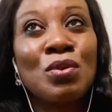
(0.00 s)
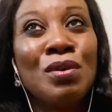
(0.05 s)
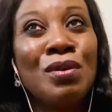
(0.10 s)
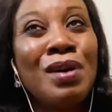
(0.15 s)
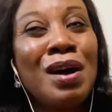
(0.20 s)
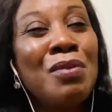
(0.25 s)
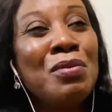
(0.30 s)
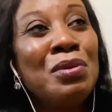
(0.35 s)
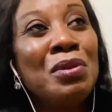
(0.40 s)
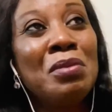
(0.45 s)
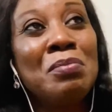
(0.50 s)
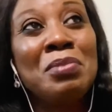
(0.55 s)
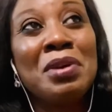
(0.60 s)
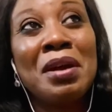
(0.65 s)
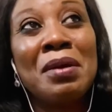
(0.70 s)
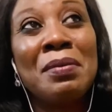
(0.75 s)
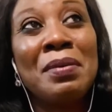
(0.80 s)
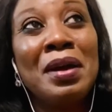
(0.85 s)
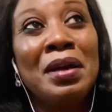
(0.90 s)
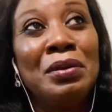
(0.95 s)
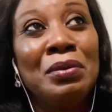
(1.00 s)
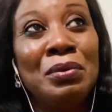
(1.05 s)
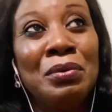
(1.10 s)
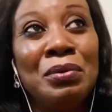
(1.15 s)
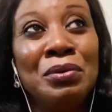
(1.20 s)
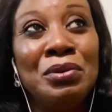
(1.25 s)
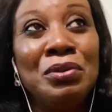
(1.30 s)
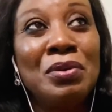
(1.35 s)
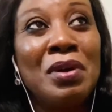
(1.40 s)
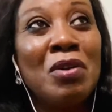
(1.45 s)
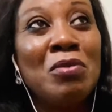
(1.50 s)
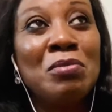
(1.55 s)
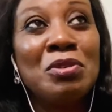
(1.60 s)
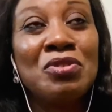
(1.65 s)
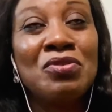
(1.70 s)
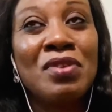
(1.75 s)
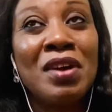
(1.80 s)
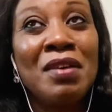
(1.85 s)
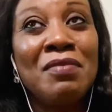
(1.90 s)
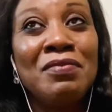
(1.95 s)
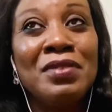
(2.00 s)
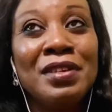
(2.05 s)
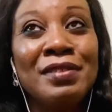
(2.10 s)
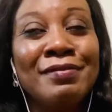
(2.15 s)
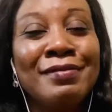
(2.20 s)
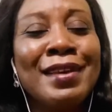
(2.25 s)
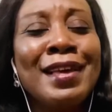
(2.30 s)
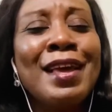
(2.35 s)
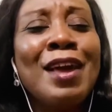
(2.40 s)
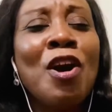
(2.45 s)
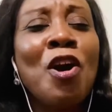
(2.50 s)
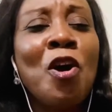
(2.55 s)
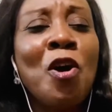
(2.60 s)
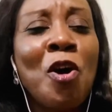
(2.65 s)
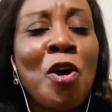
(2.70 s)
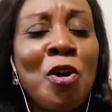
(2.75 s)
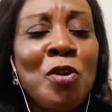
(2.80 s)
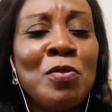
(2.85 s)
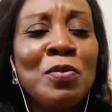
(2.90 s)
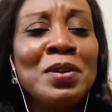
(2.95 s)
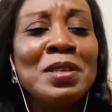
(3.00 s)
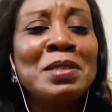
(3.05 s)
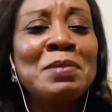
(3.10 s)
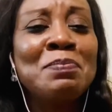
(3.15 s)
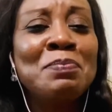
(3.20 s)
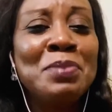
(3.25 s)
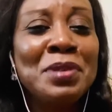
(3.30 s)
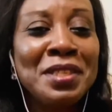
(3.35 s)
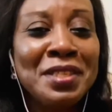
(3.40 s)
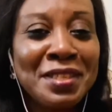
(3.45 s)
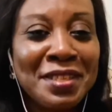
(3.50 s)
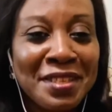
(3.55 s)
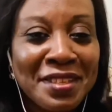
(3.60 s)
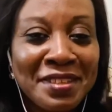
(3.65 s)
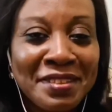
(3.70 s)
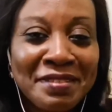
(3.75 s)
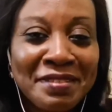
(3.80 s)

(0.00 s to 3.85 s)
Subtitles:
Oh, I will not be around, or, I'll be traveling. Always busy.